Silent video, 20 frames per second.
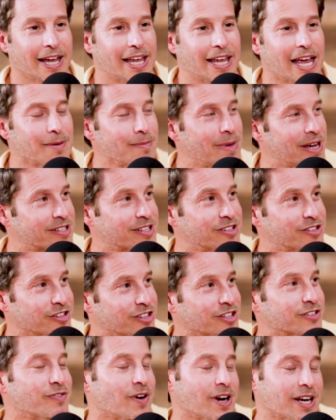get
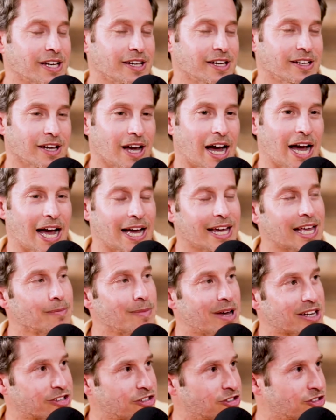messages. It's funny. I get
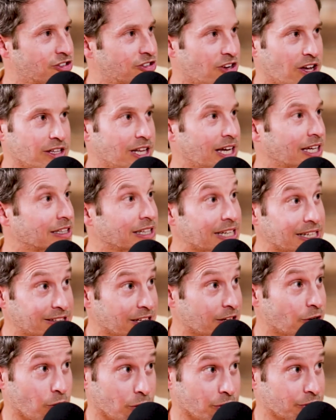messages on like
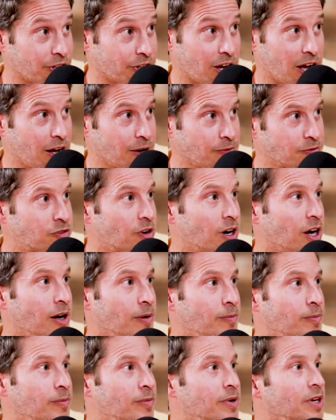LinkedIn all the time
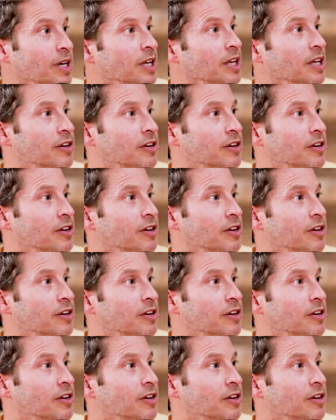from